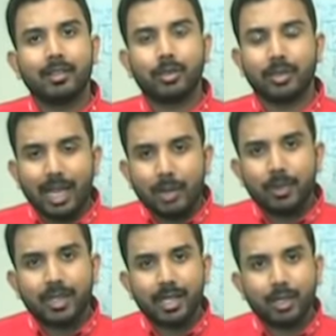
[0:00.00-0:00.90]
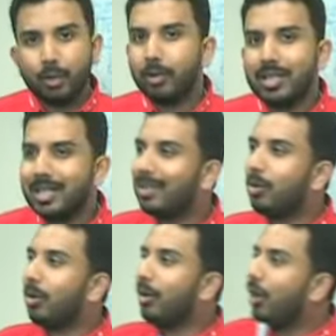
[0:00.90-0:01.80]
So networking,
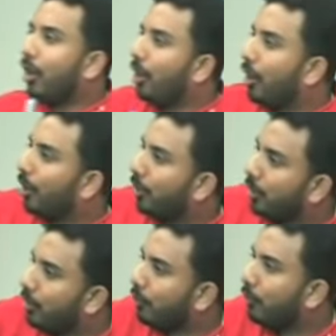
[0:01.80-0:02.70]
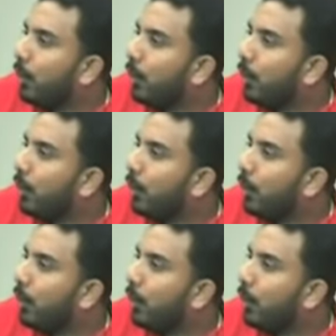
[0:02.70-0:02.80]
don't